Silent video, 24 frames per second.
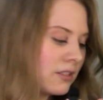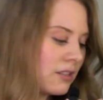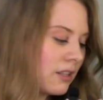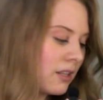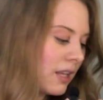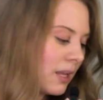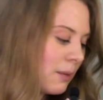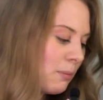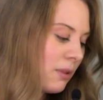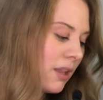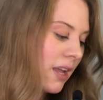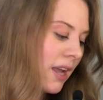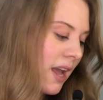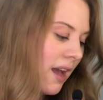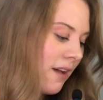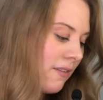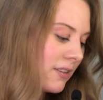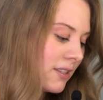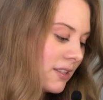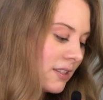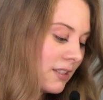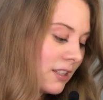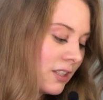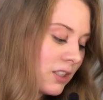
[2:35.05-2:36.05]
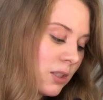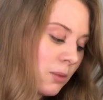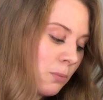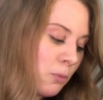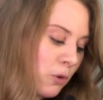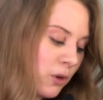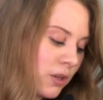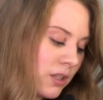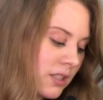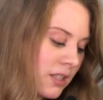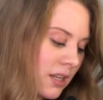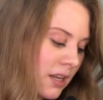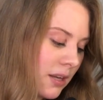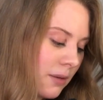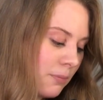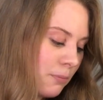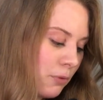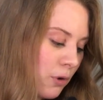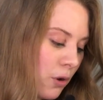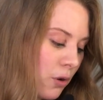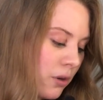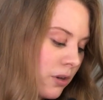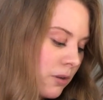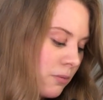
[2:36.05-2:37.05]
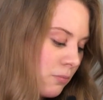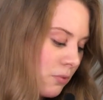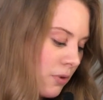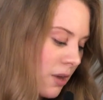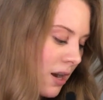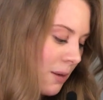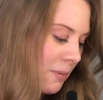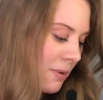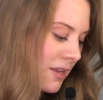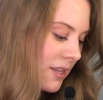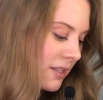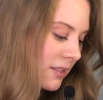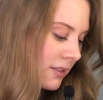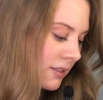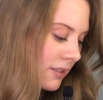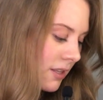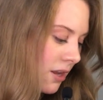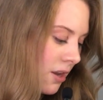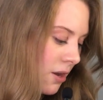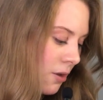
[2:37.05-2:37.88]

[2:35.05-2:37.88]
the label I have is disappointing, broken promise,